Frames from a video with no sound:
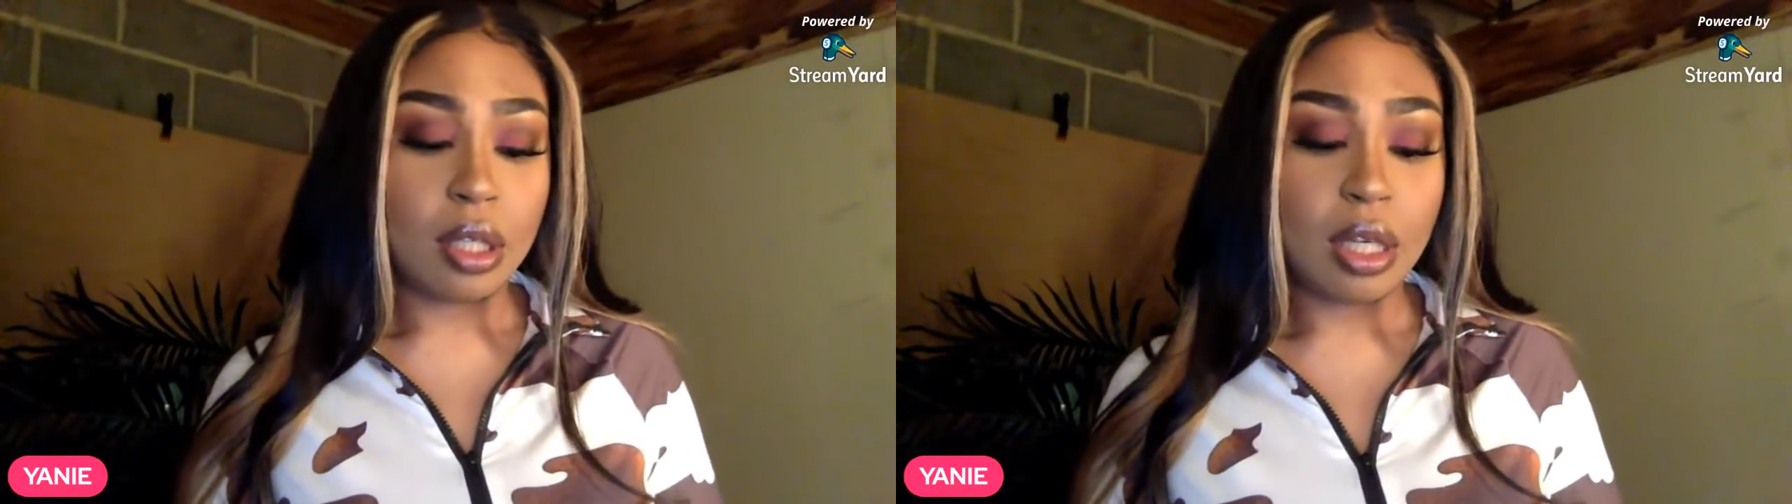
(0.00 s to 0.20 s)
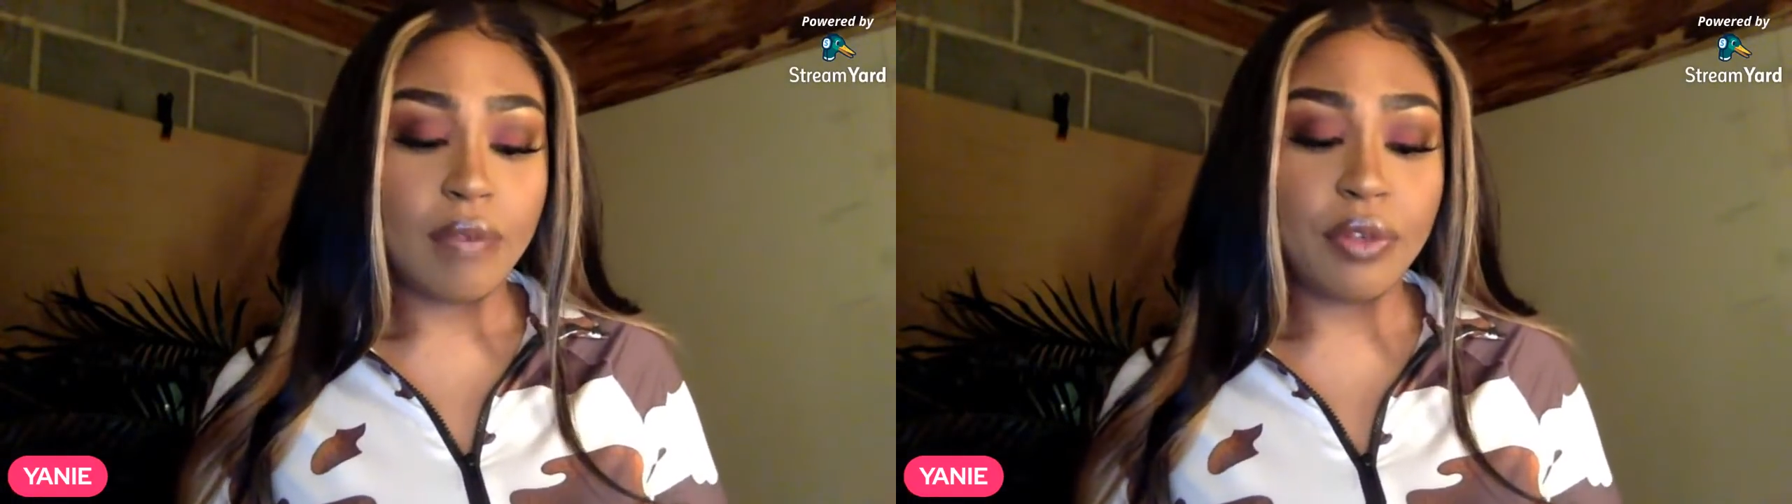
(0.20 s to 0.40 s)

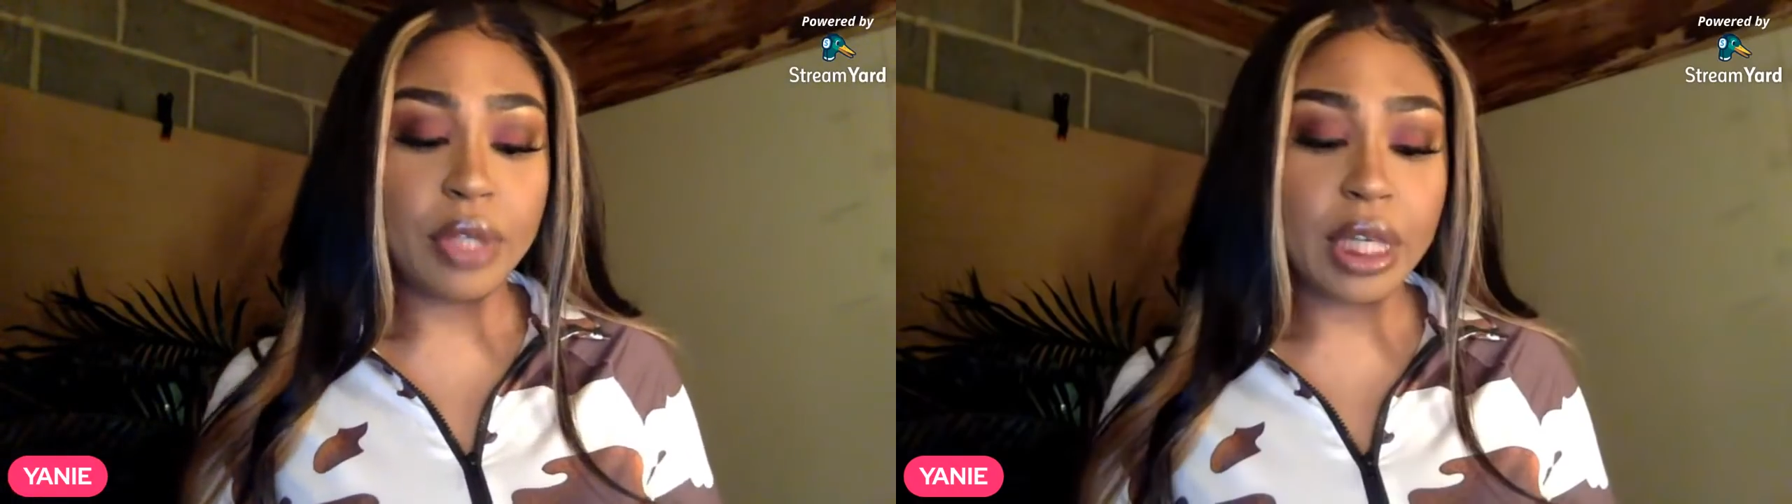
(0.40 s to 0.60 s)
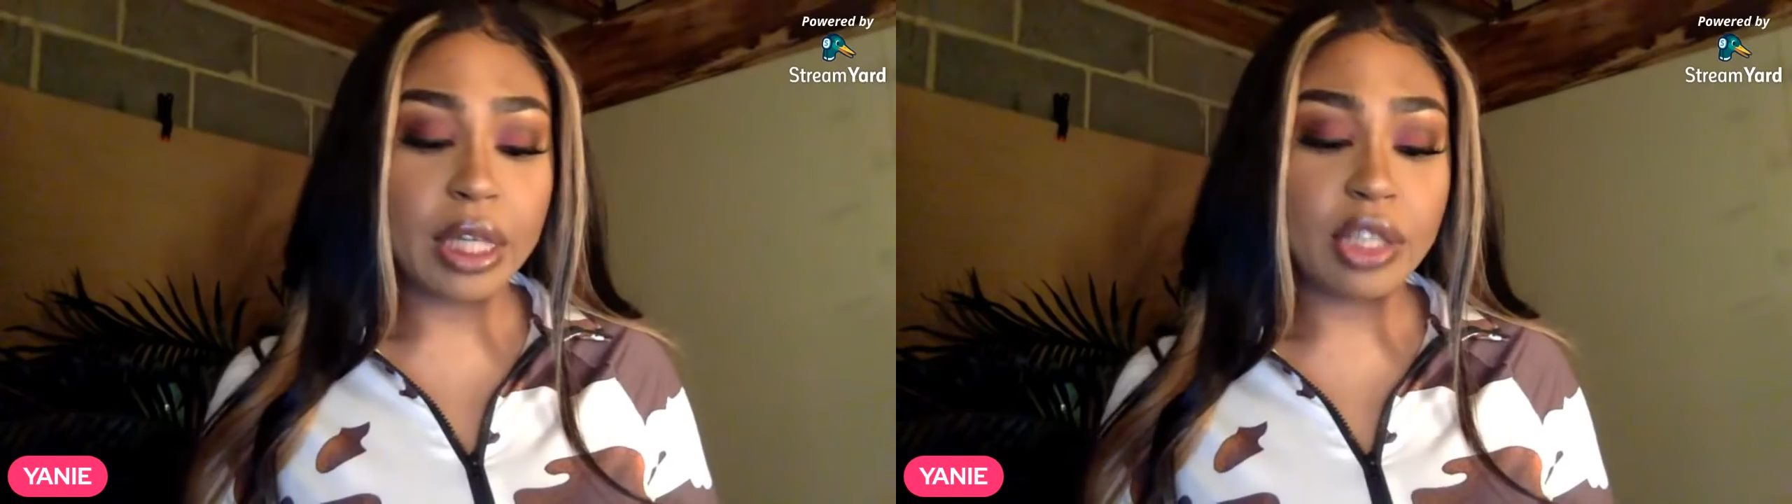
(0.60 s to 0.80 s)
If you
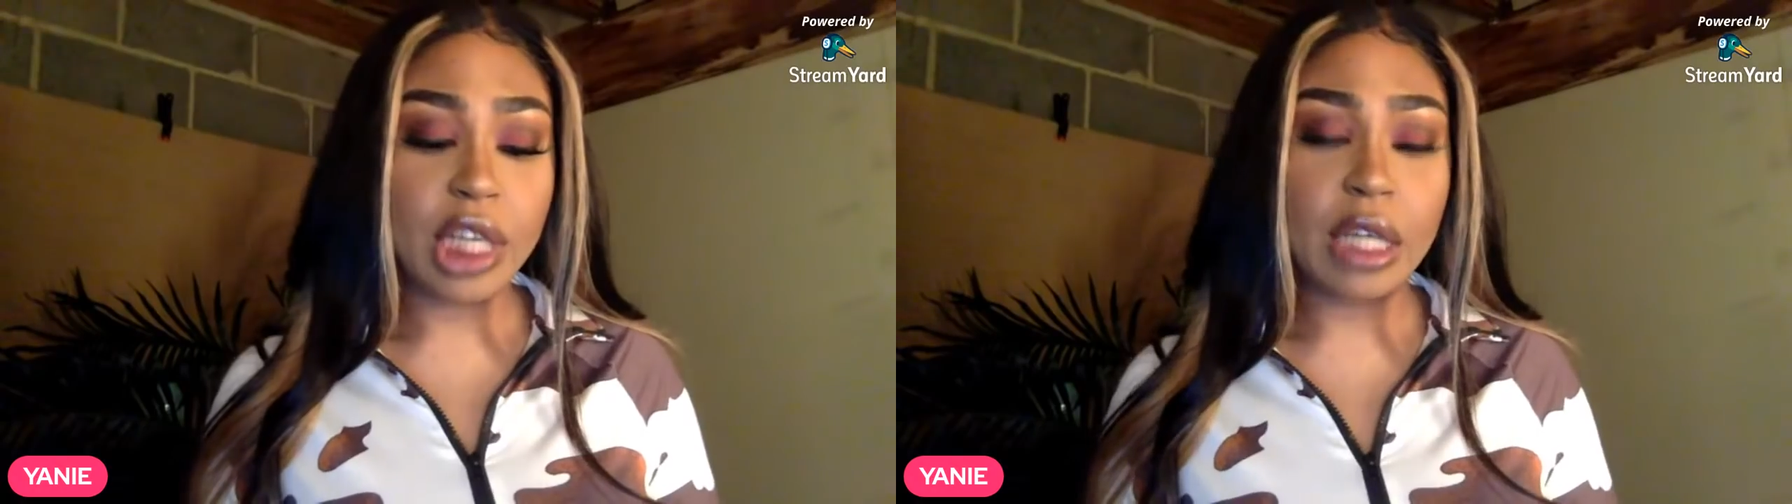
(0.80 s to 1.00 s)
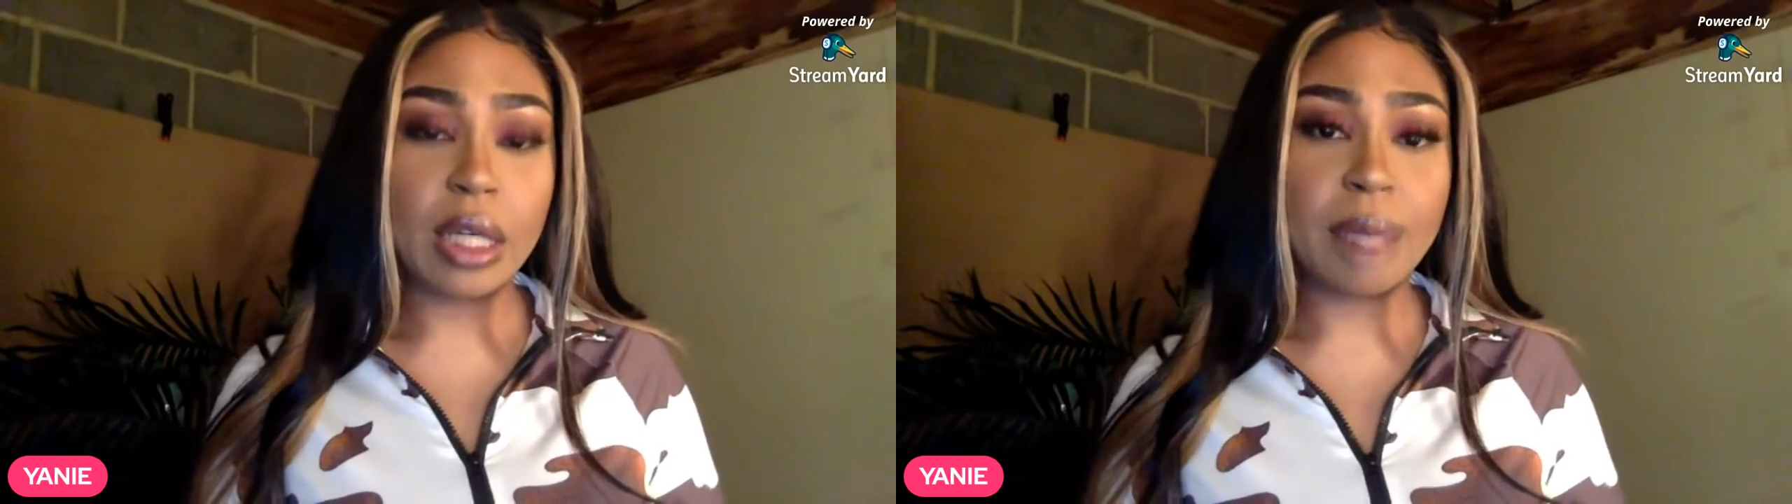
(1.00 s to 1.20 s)
could get a
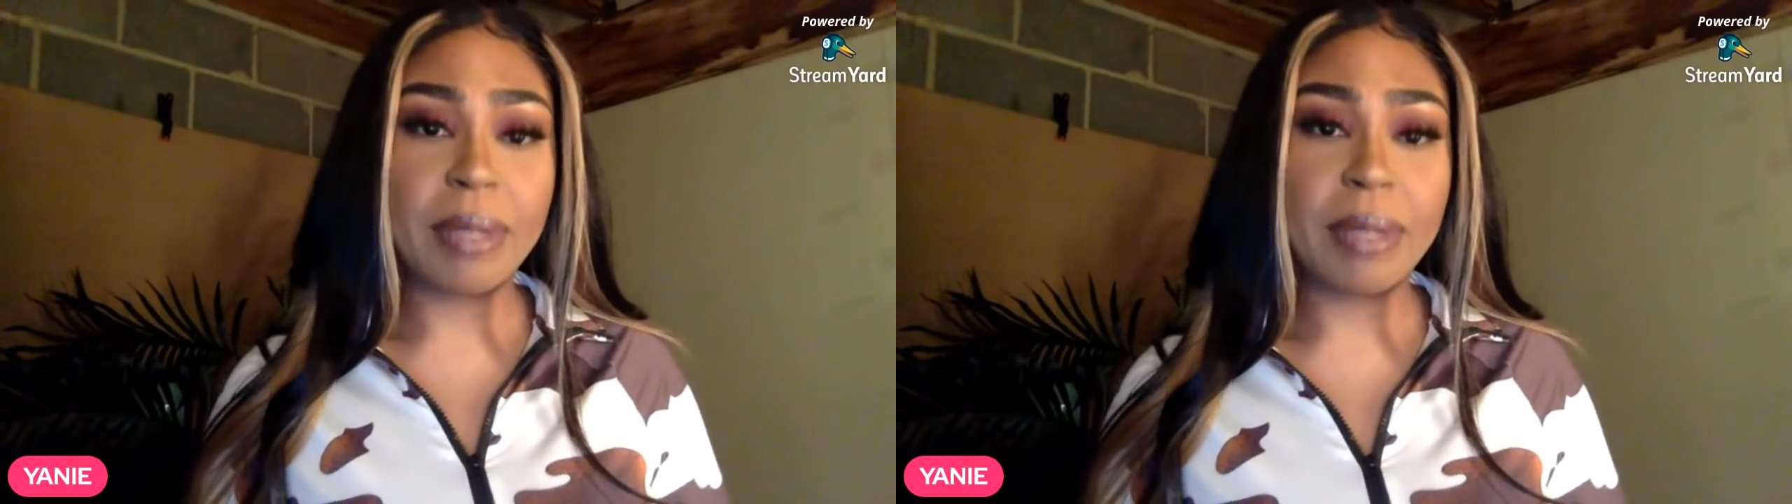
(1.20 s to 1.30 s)
checkup